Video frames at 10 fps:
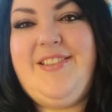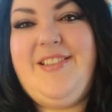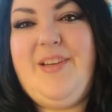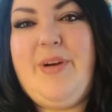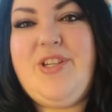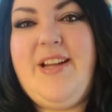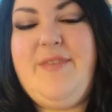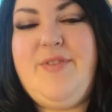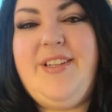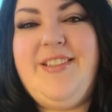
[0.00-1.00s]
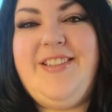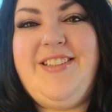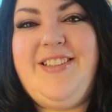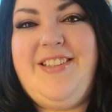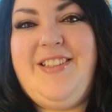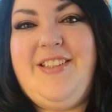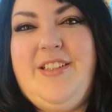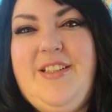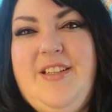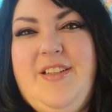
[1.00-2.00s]
I'll watch it after.
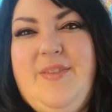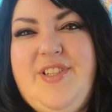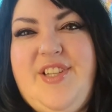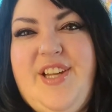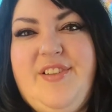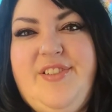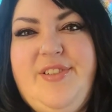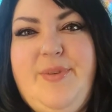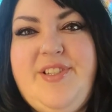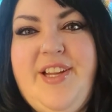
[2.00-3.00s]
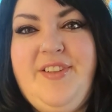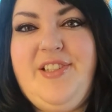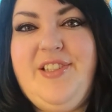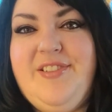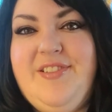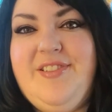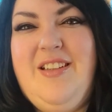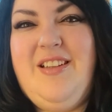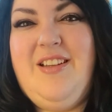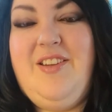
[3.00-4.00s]
What stings?
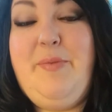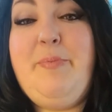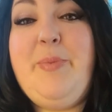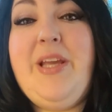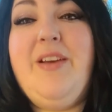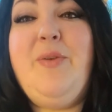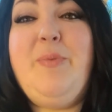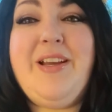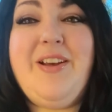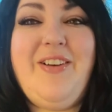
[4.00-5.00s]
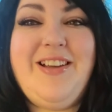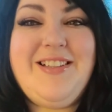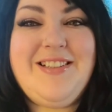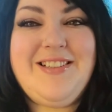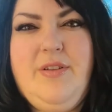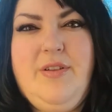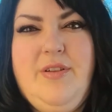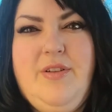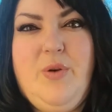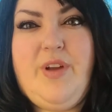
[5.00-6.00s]
The meat, oh my God.
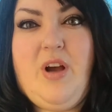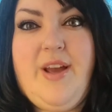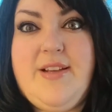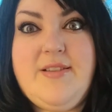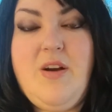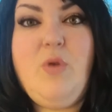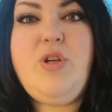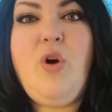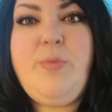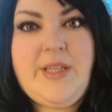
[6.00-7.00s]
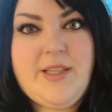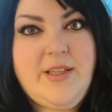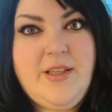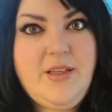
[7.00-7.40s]
No, the eyes. Oh, Yomi.